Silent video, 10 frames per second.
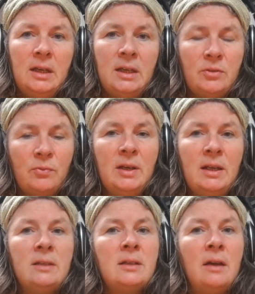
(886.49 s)
It's
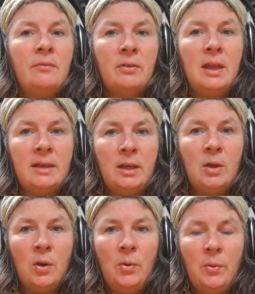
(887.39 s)
really a time for letting
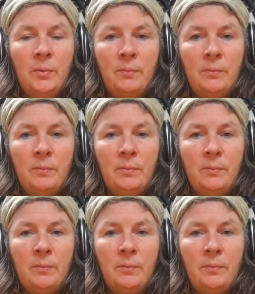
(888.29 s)
go.